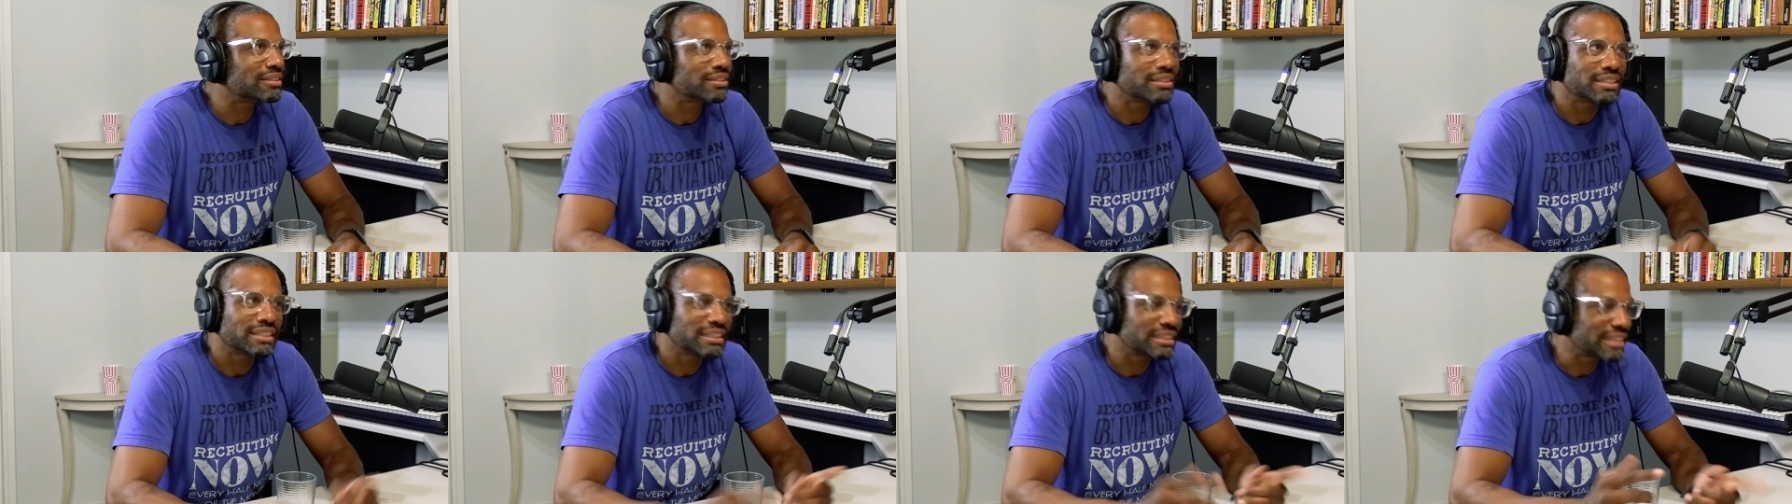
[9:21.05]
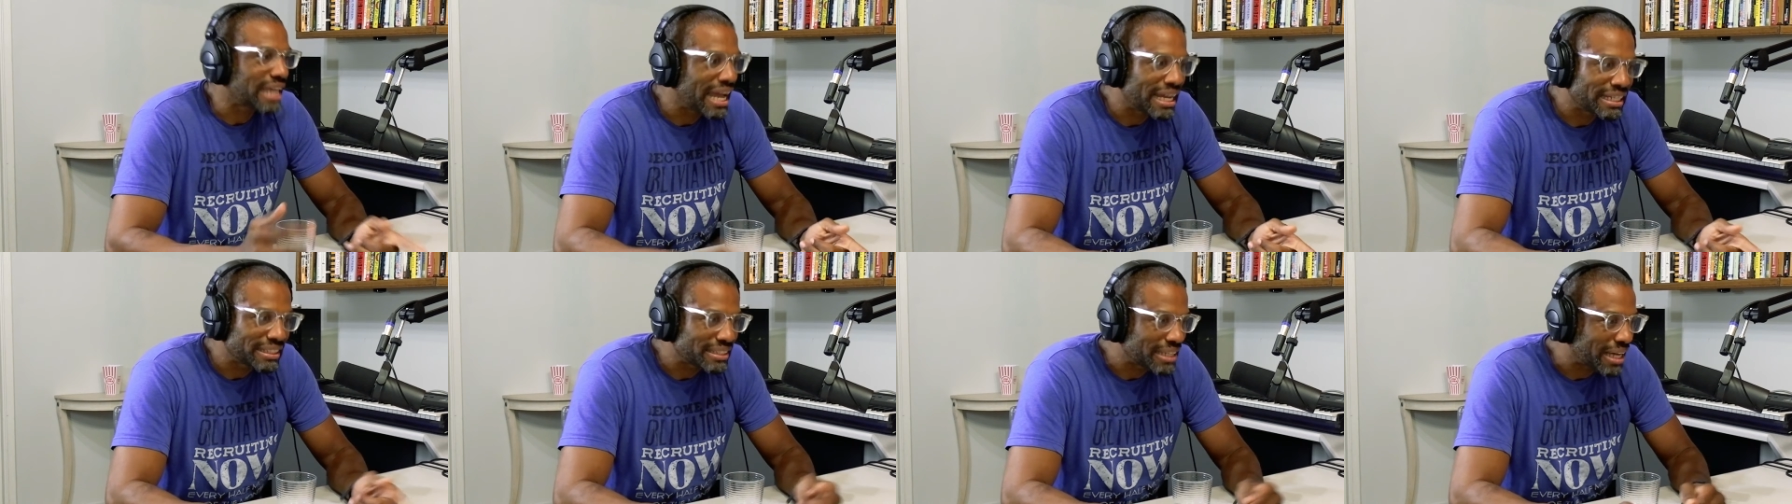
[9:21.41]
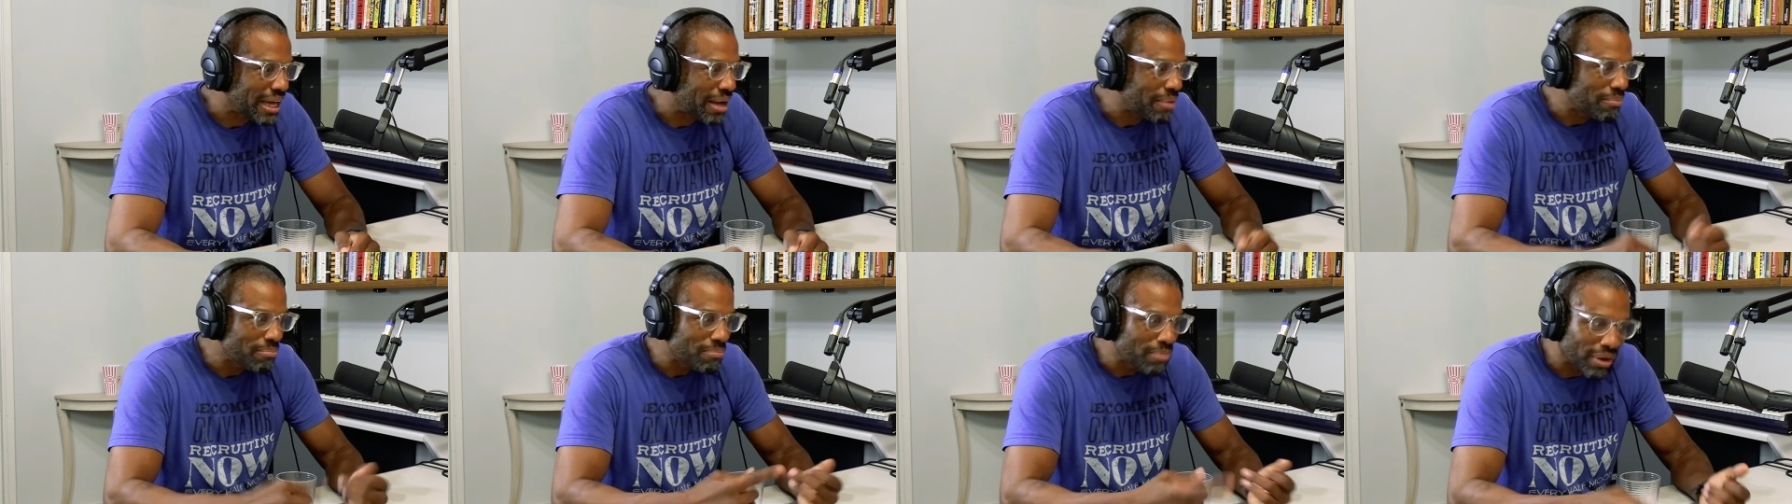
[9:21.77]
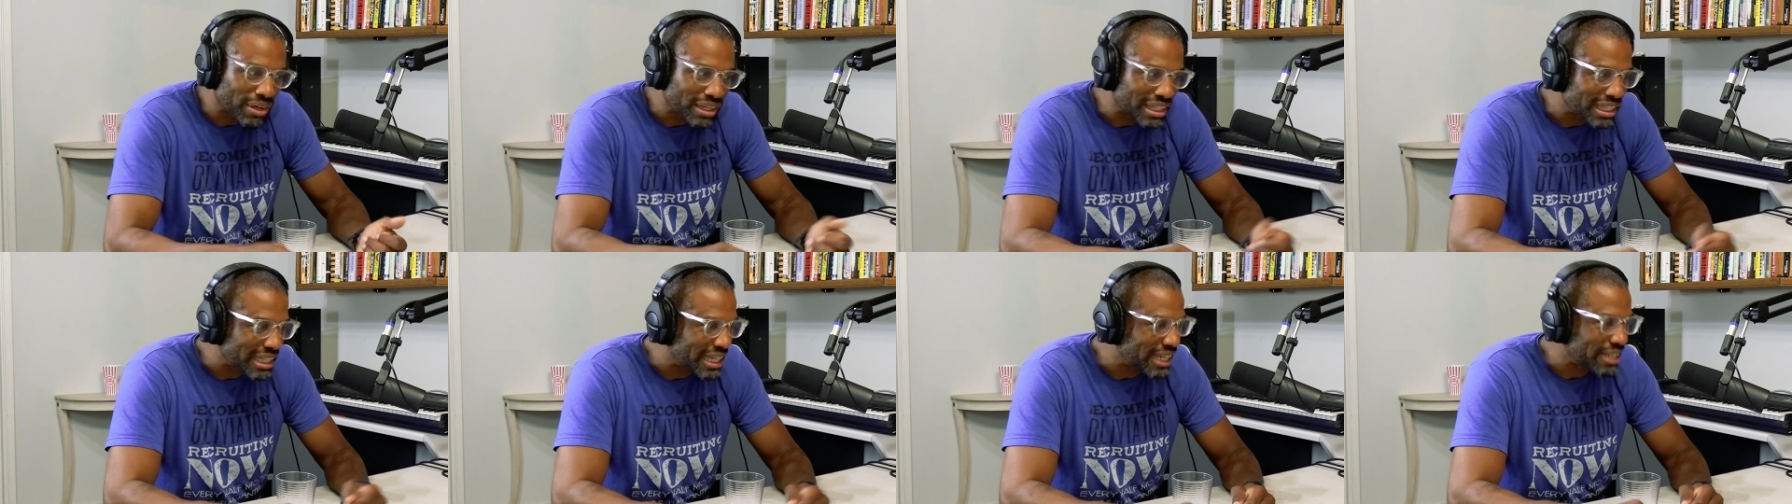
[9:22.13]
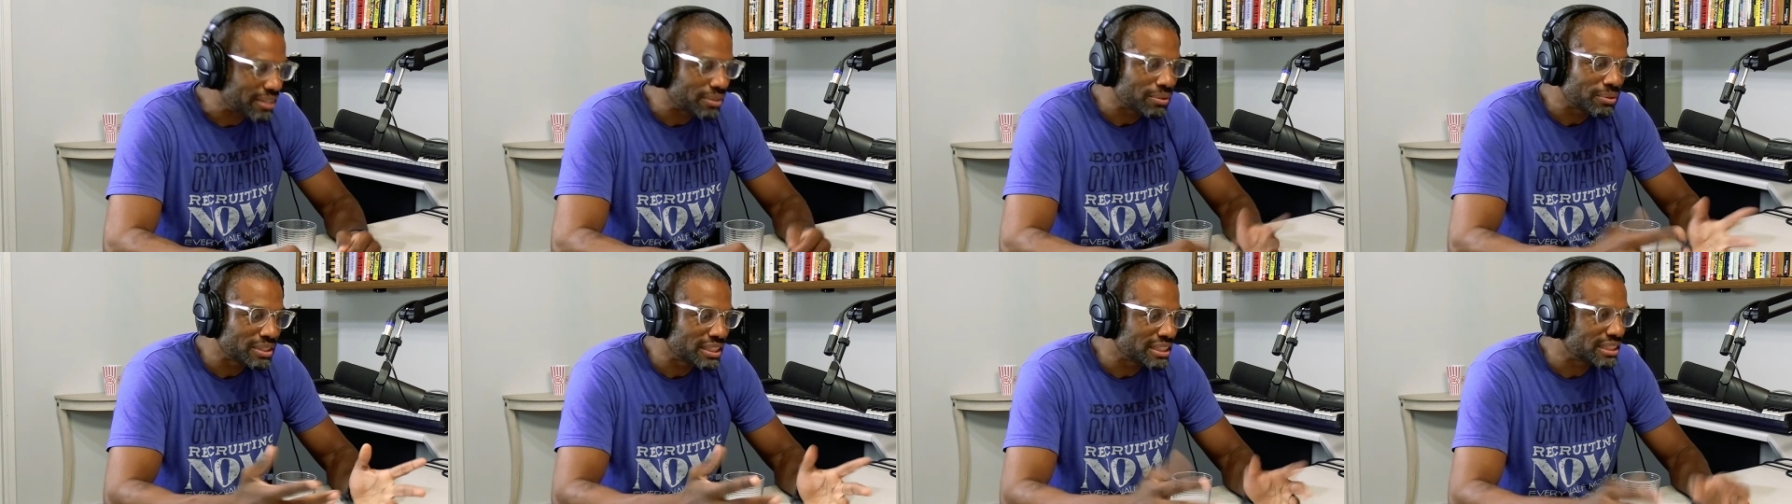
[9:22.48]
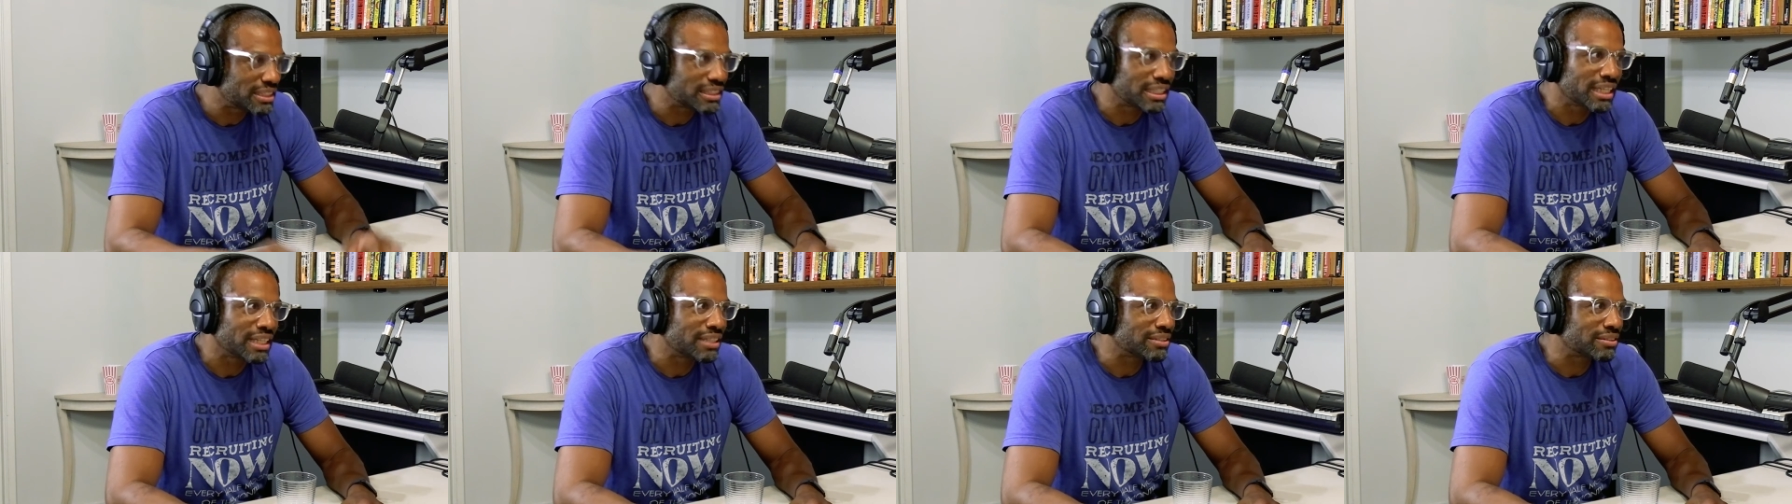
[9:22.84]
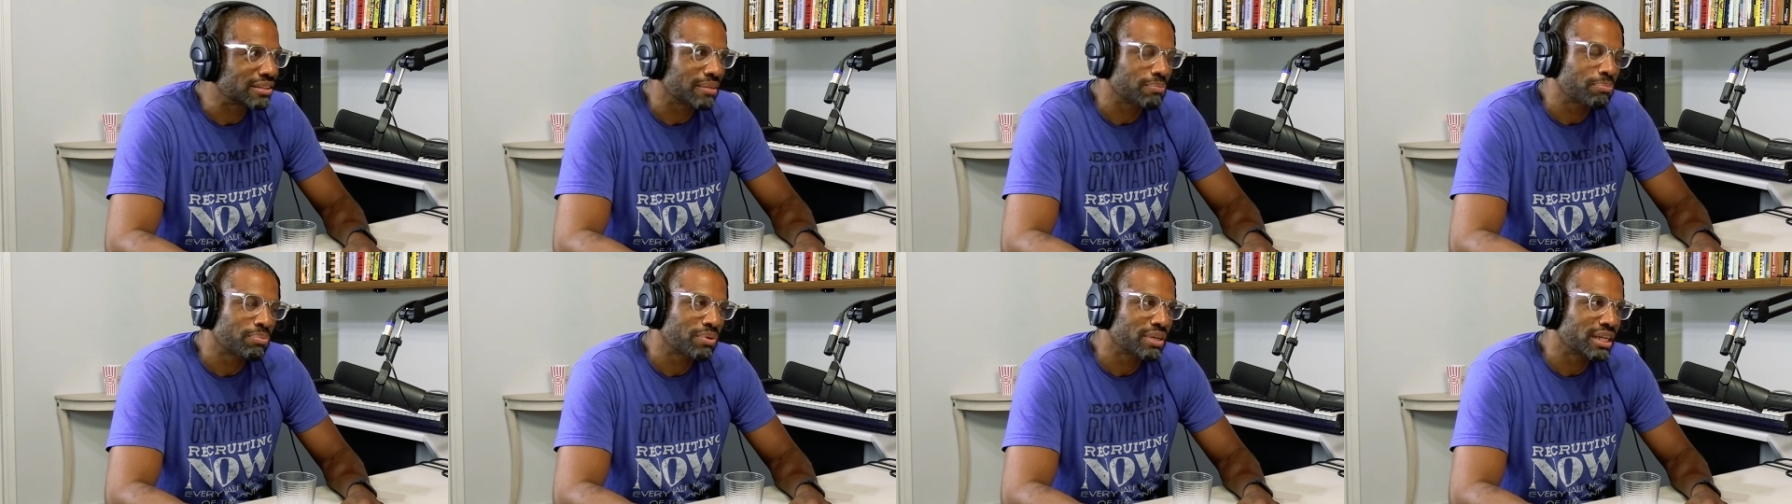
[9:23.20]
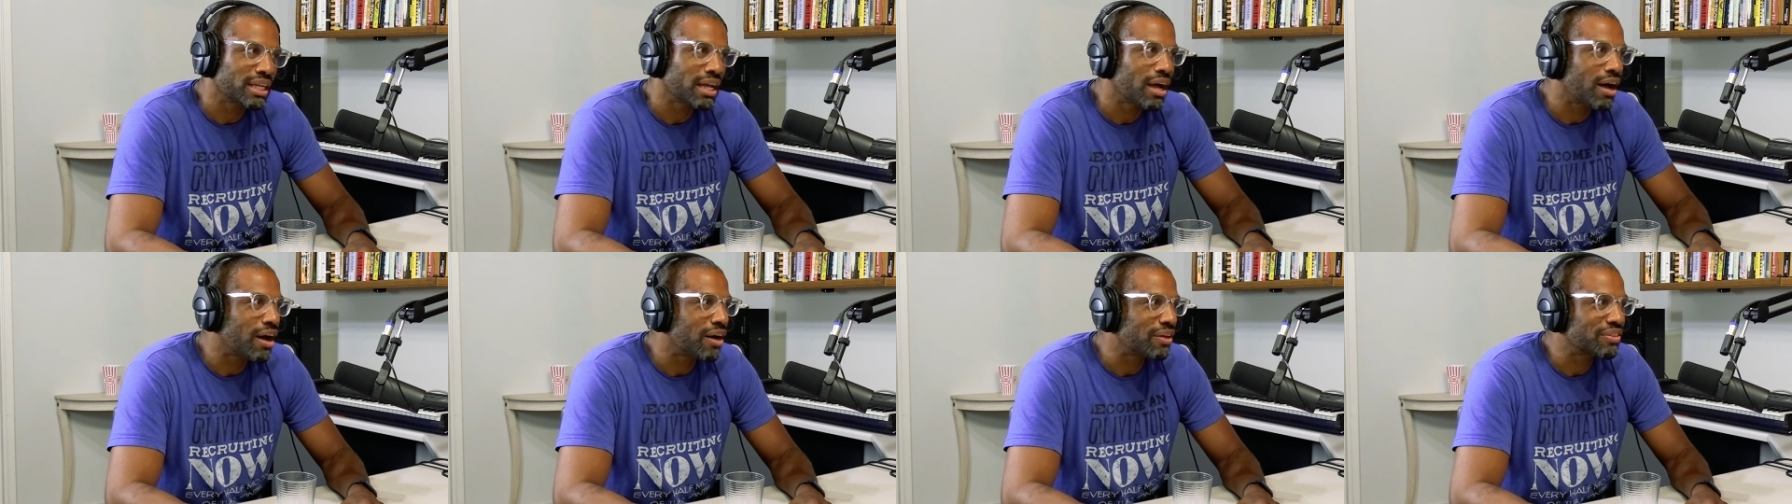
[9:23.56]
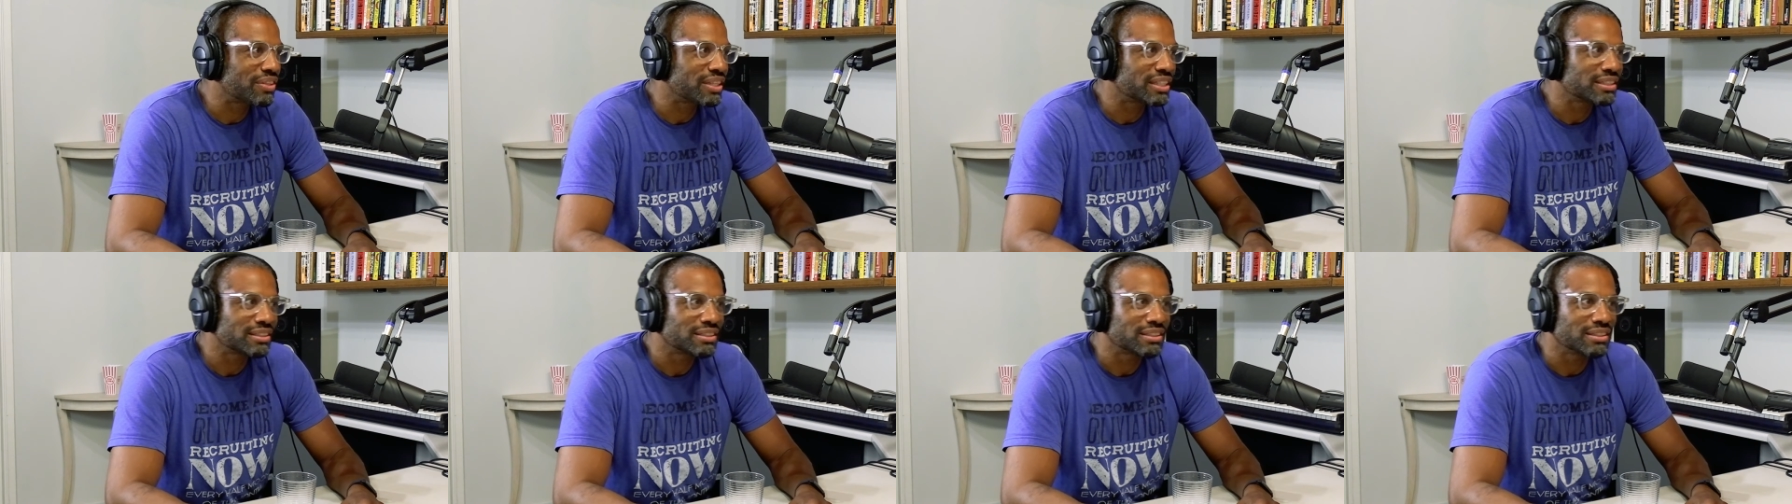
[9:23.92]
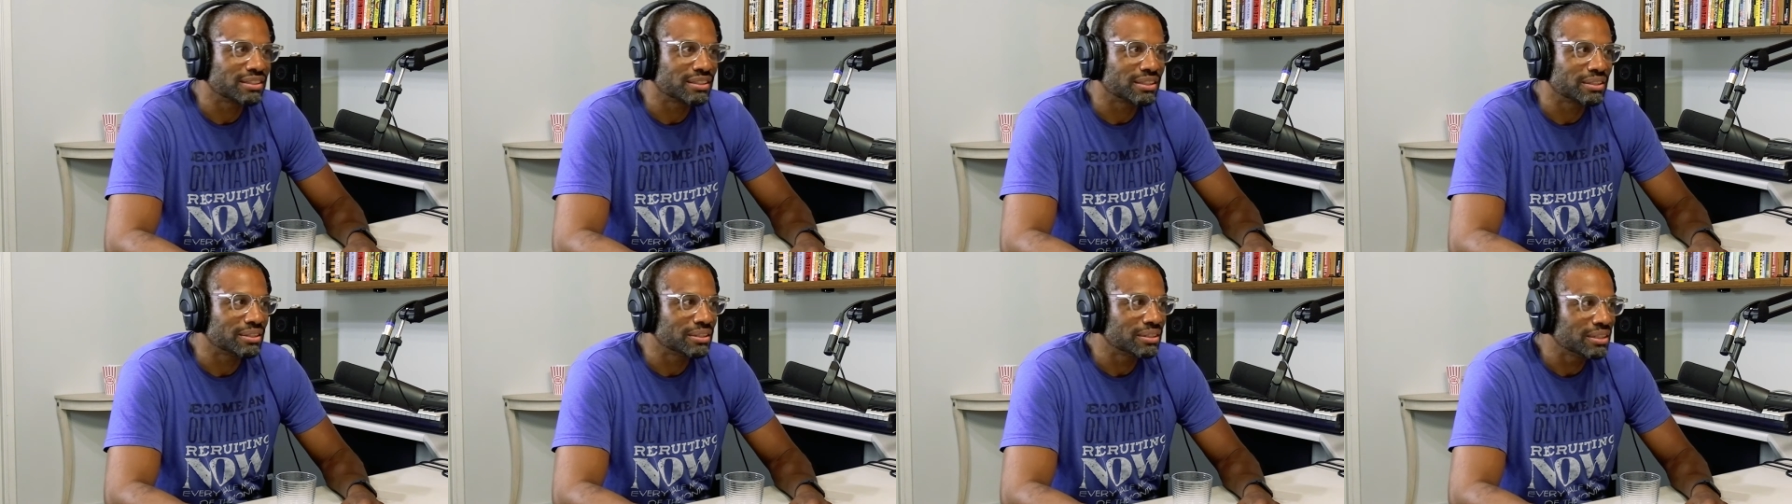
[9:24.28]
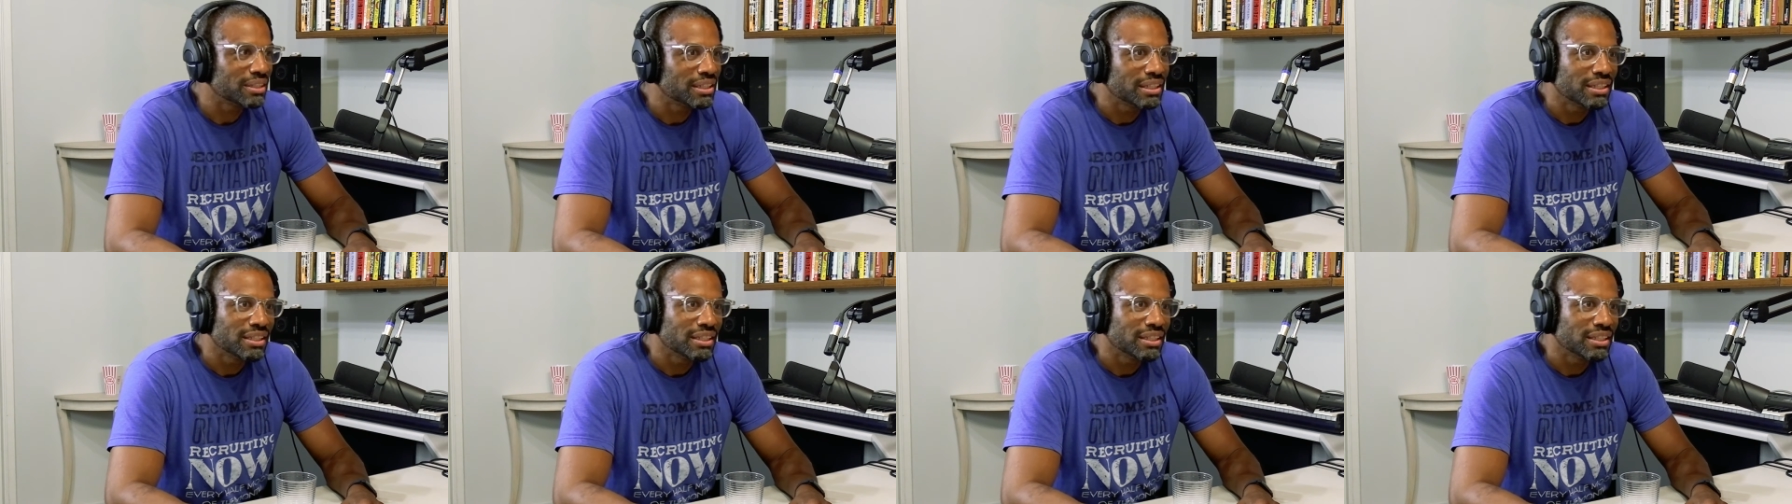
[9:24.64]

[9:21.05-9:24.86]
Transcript: stand up, modeling, all these things are pretty hard things to right.